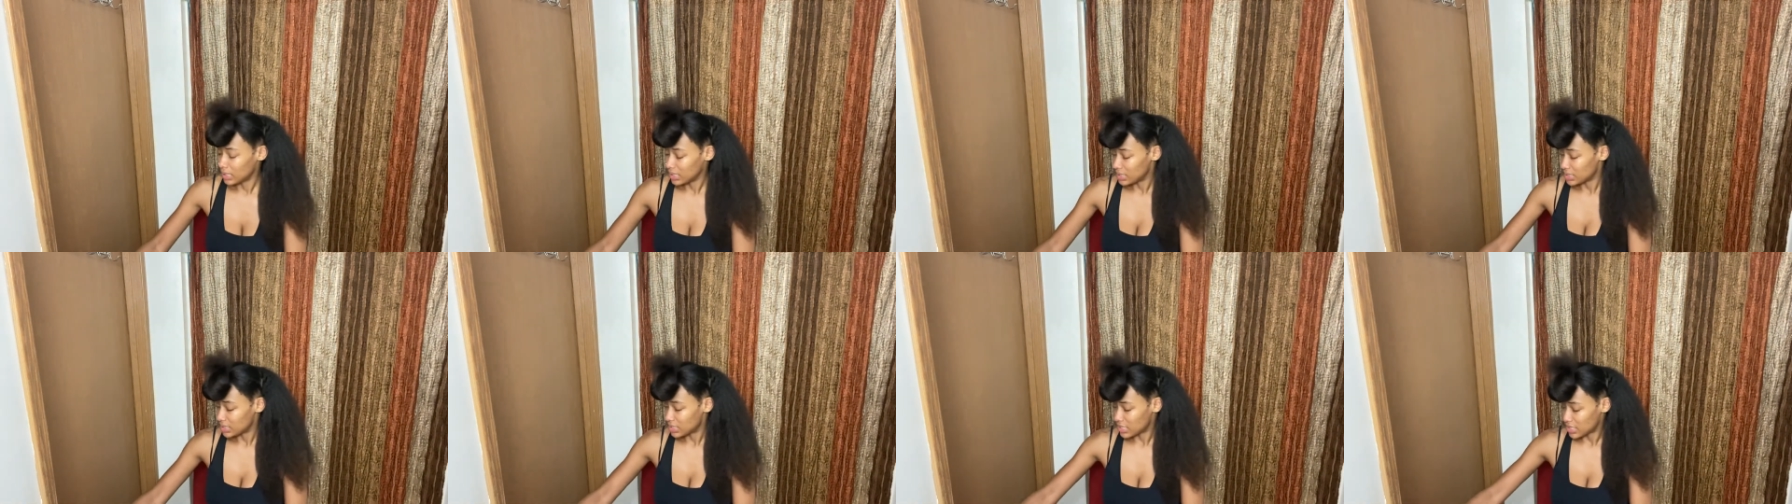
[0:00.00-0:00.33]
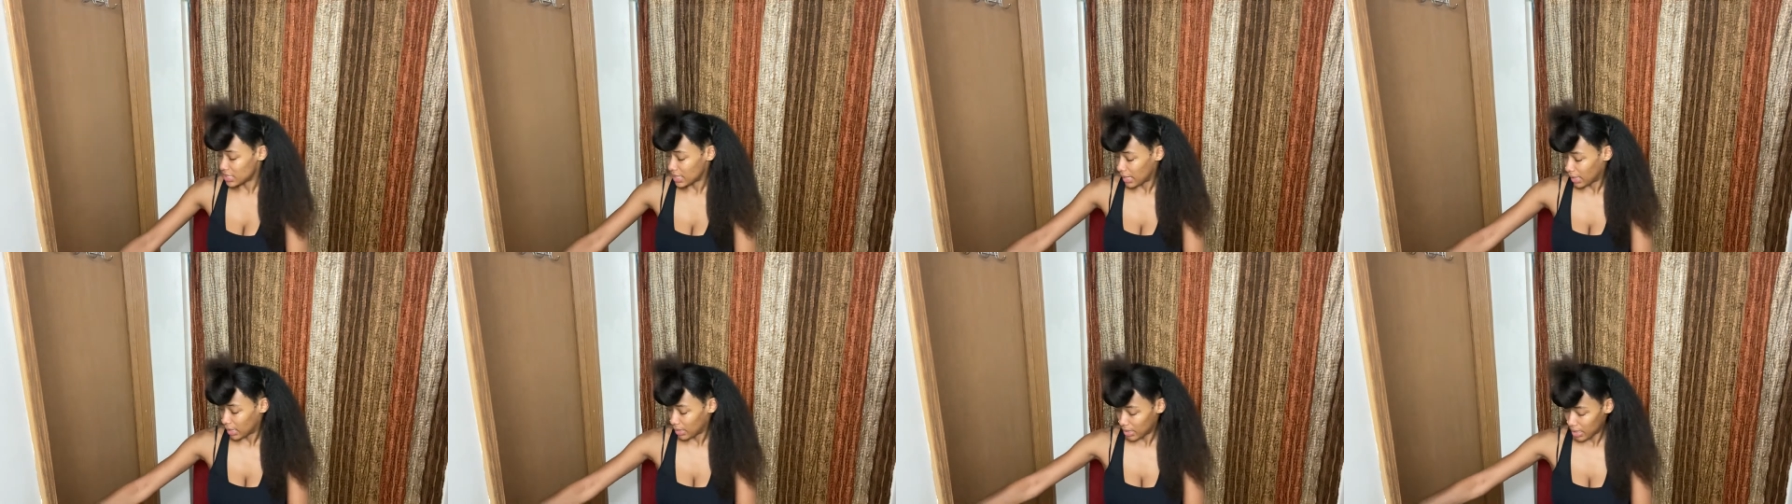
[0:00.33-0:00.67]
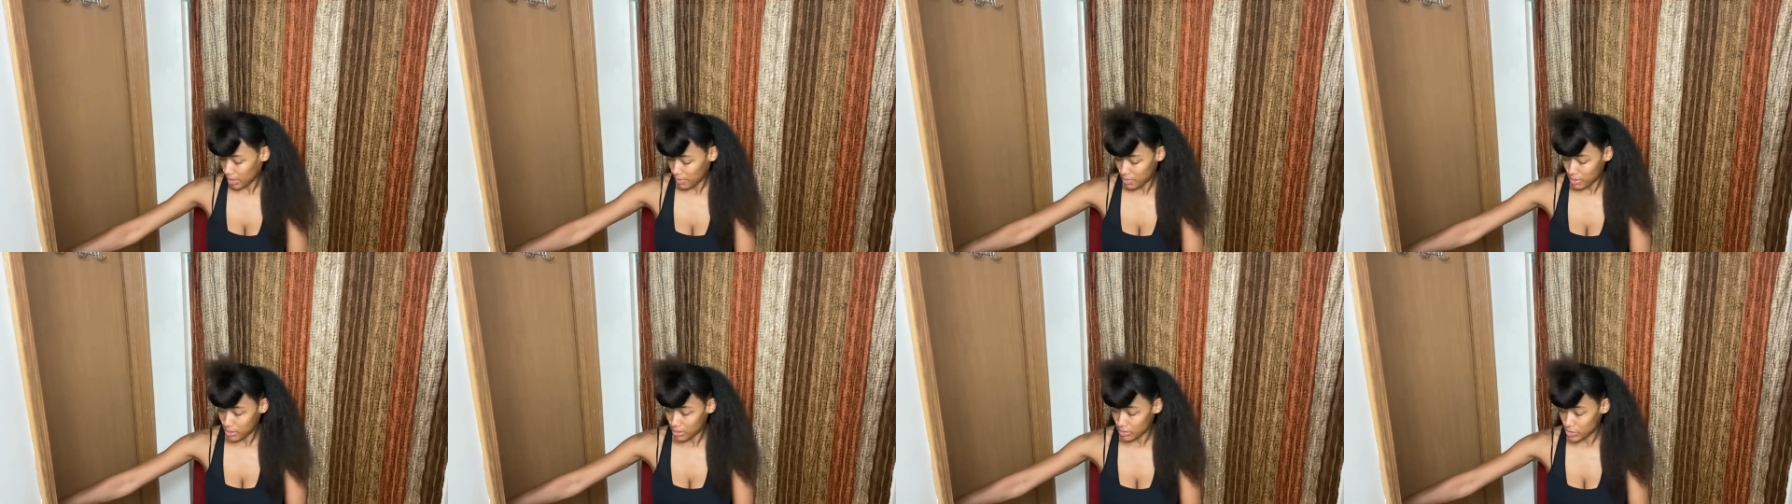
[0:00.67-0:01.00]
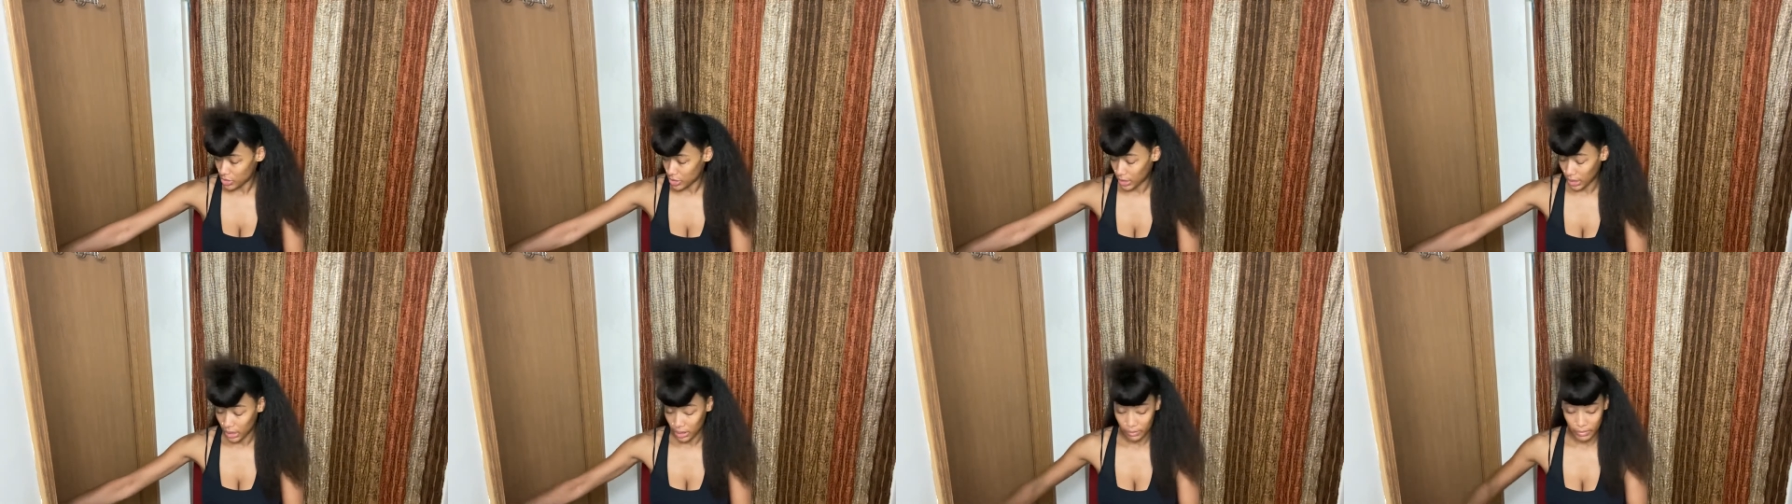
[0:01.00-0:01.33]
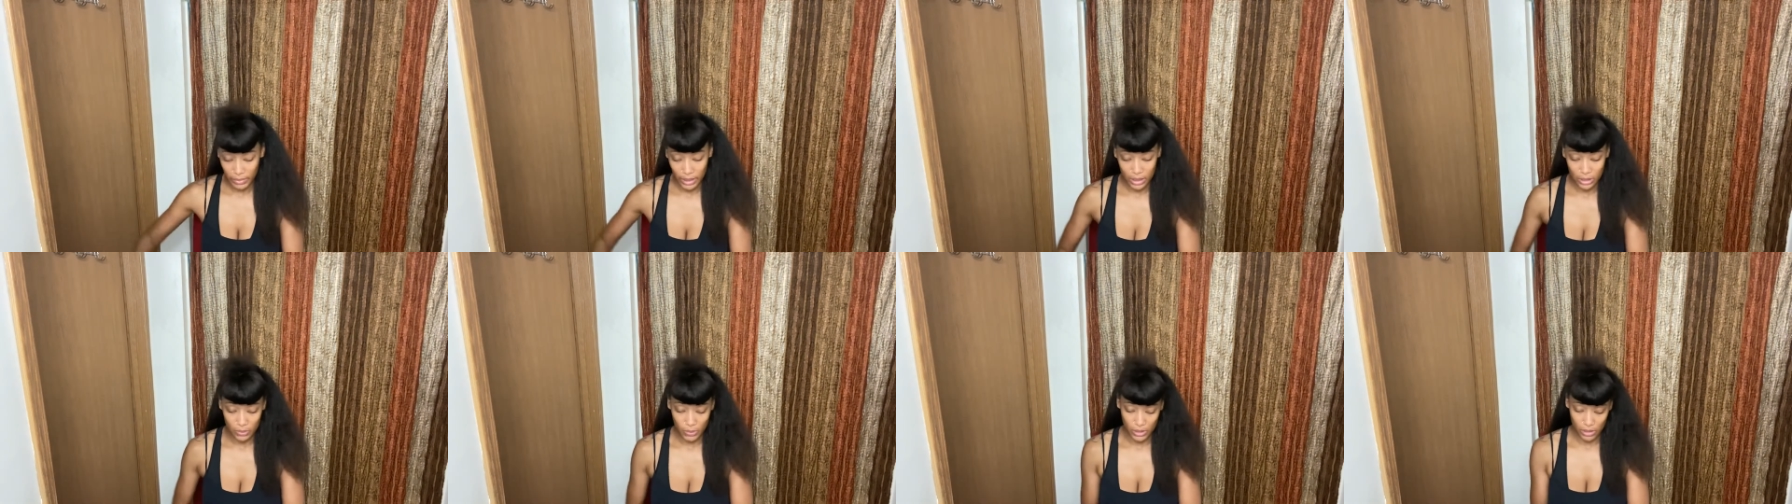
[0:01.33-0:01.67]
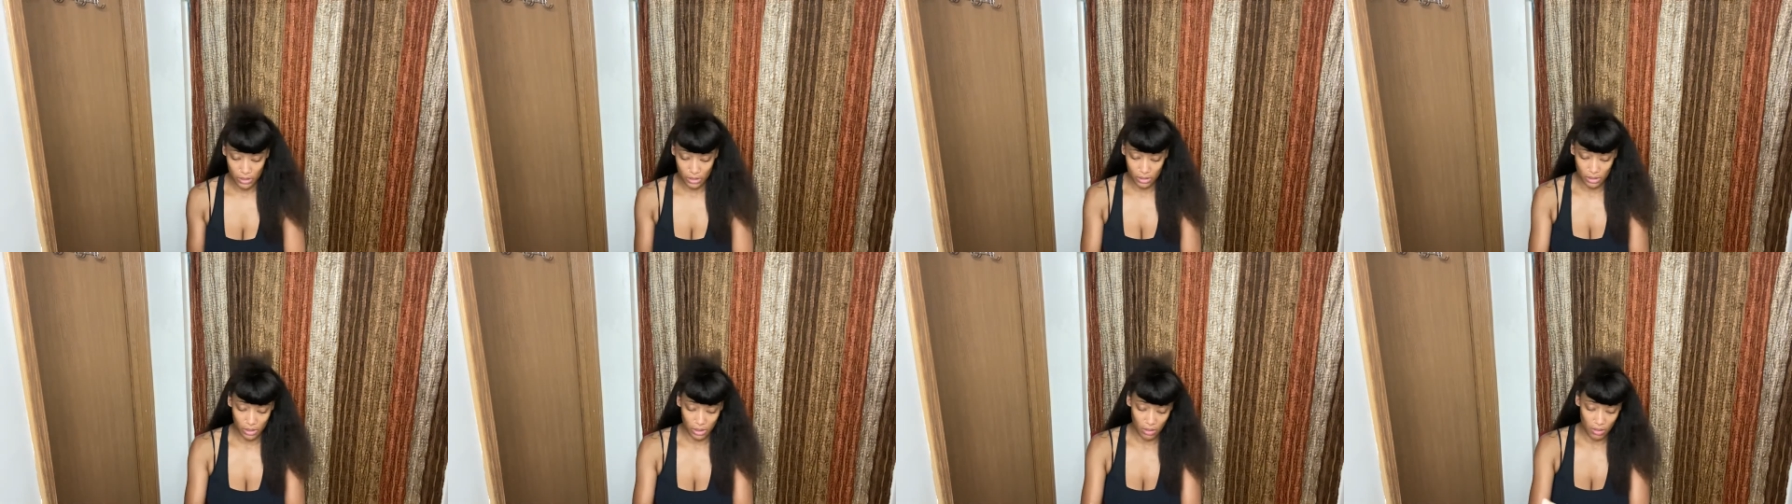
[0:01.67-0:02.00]
Child, that blow dryer makes me
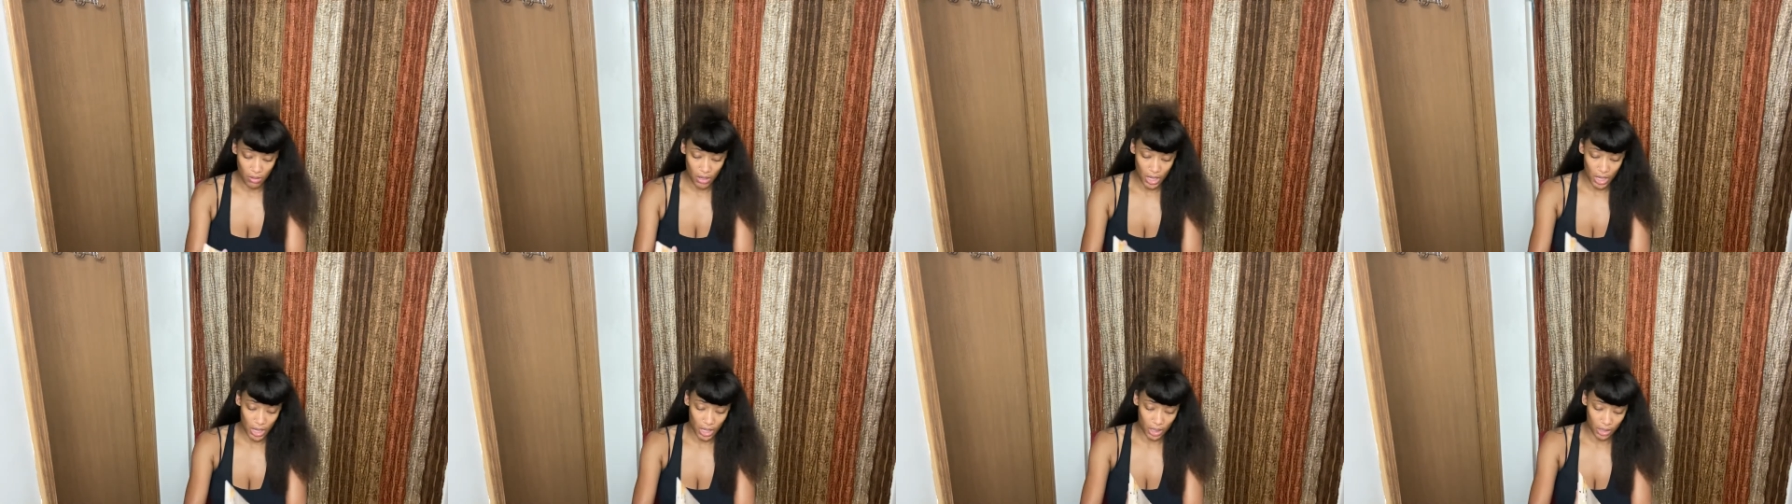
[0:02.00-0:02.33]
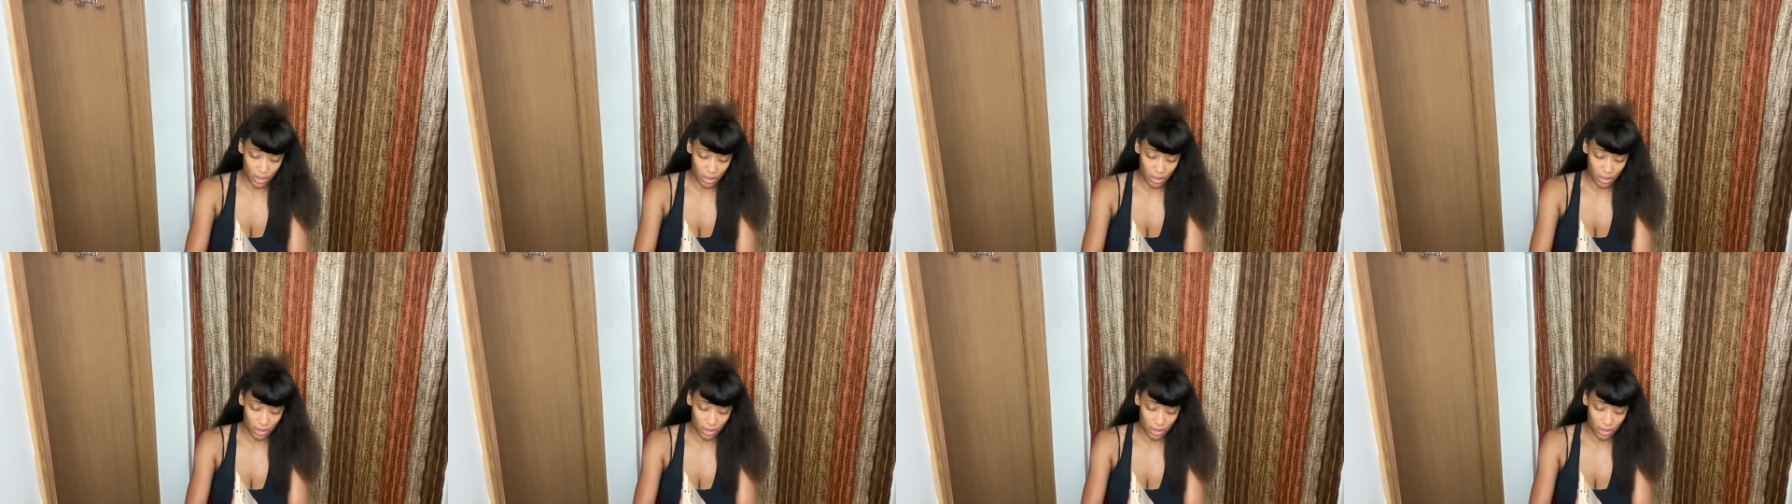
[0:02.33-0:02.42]
so hot.